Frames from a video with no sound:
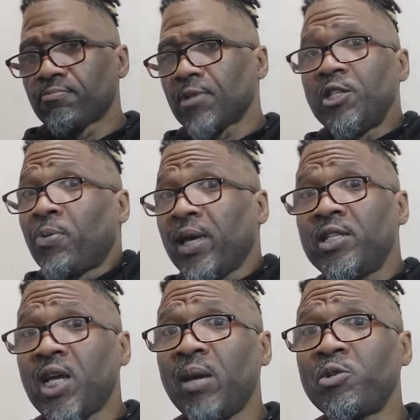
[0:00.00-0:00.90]
He's played
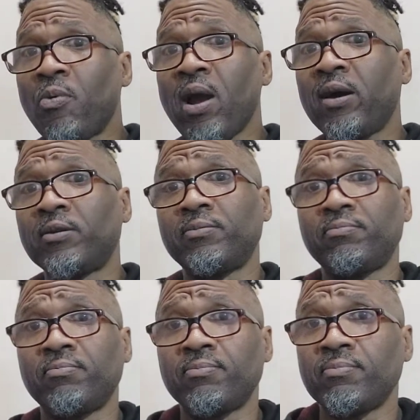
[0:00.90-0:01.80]
James Brown.
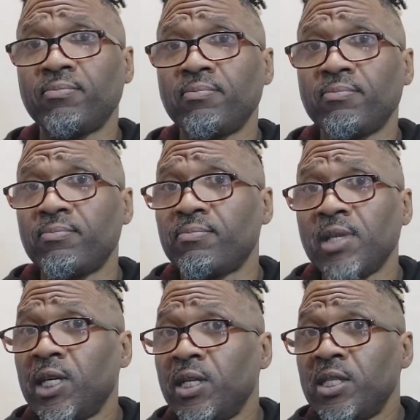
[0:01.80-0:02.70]

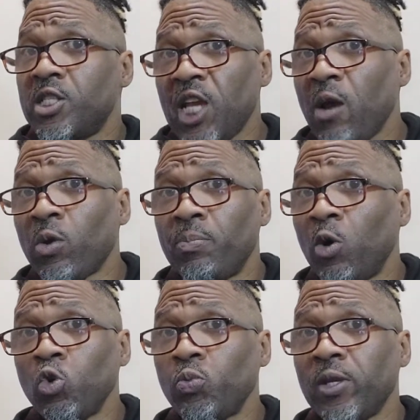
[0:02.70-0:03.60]
Chadwick
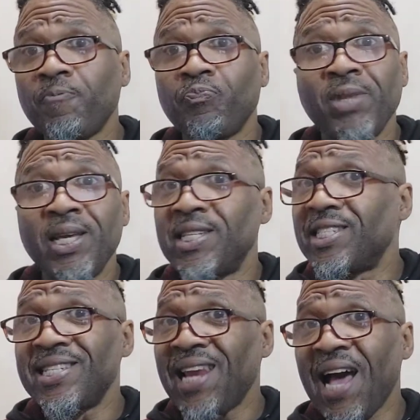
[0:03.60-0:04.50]
Boseman is
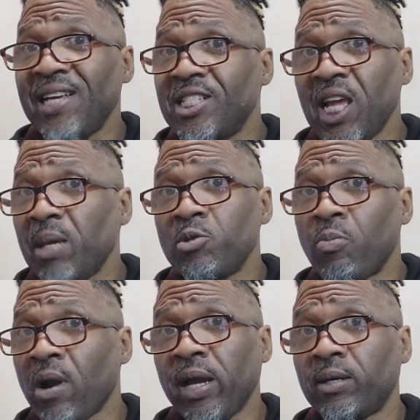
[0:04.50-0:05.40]
not James
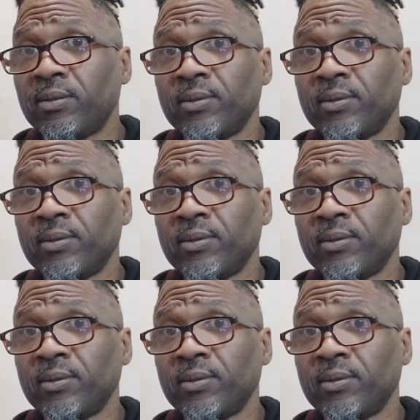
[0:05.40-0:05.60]
Brown.